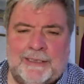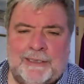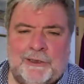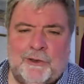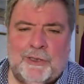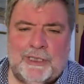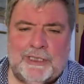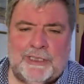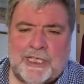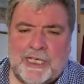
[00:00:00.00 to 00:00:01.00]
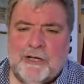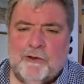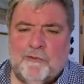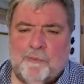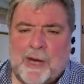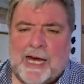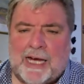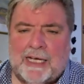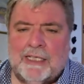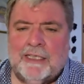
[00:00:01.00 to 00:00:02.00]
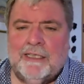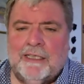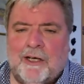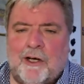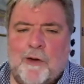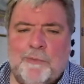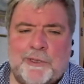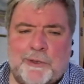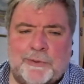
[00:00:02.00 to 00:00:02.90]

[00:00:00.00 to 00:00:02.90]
During this year of Mark, I hope that you'll